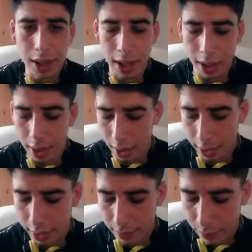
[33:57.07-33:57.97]
Yeah,
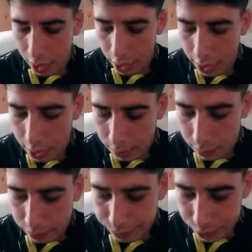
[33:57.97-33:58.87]
like
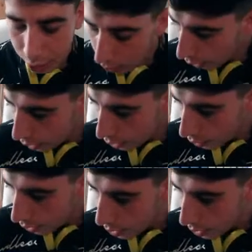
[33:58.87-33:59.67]
I don't want to do